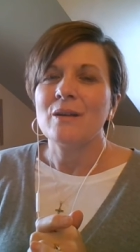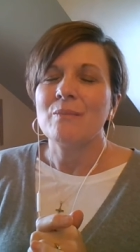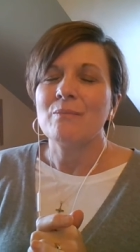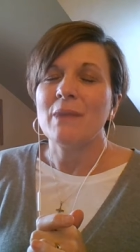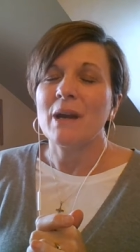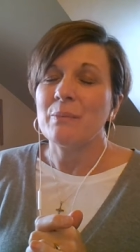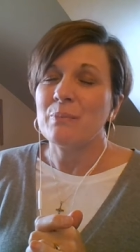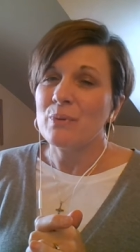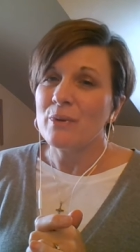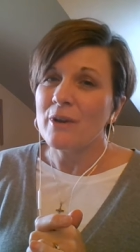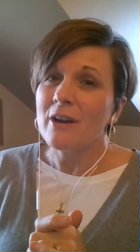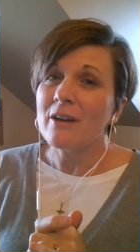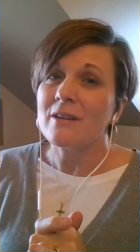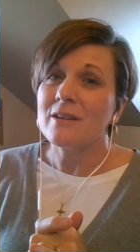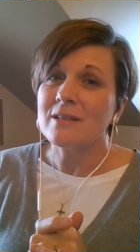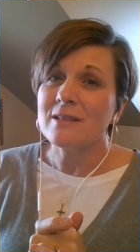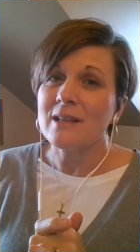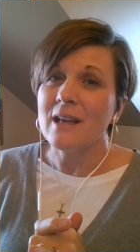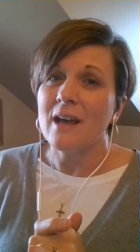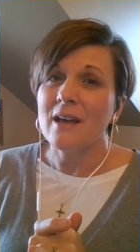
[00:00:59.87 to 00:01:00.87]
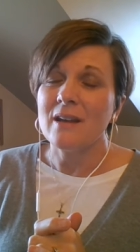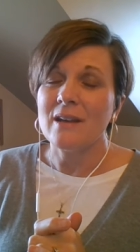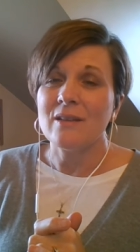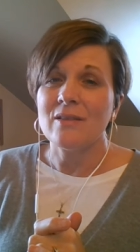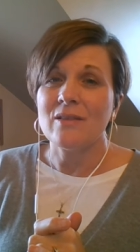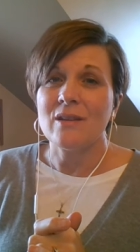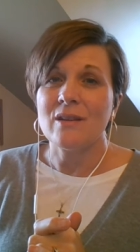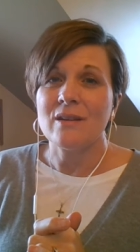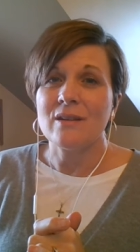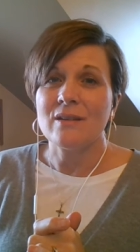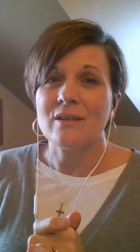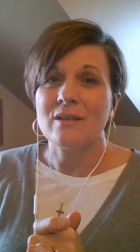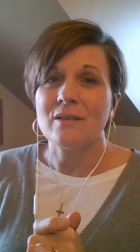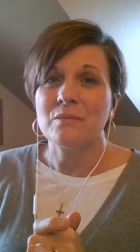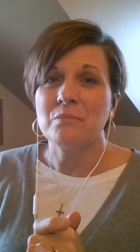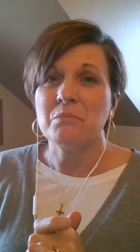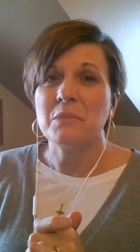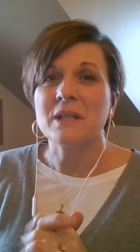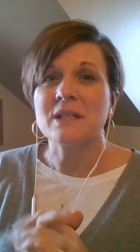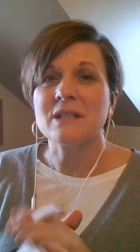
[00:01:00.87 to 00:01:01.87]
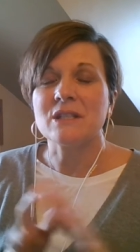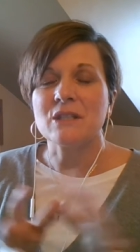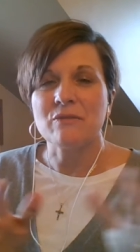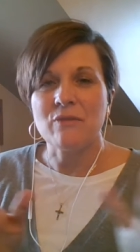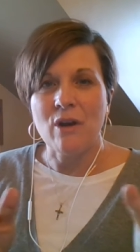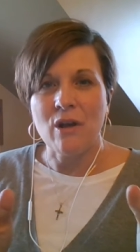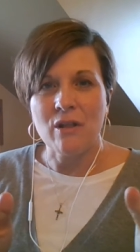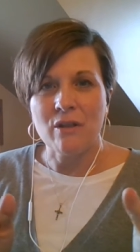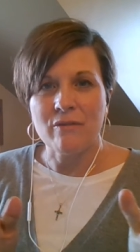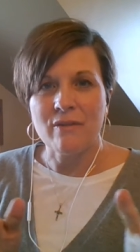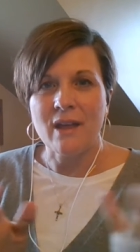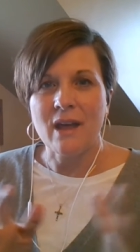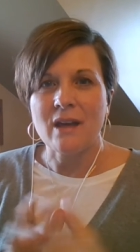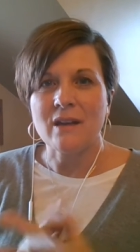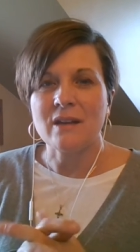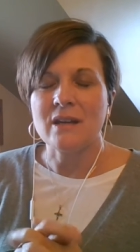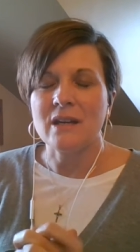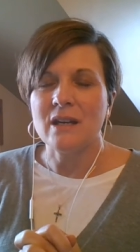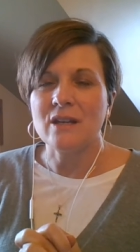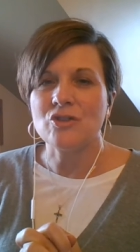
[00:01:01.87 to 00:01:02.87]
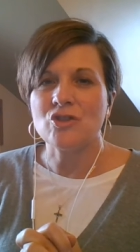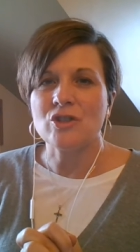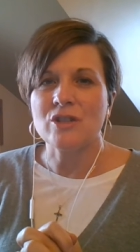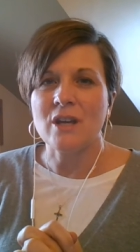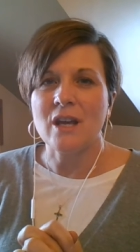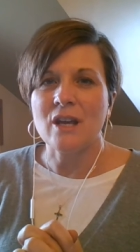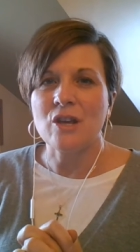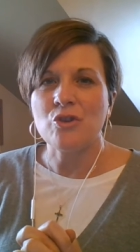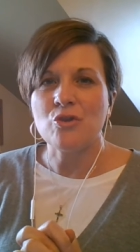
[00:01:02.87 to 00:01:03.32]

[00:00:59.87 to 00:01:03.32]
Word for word: my prayer is that in the midst of all of that and each day,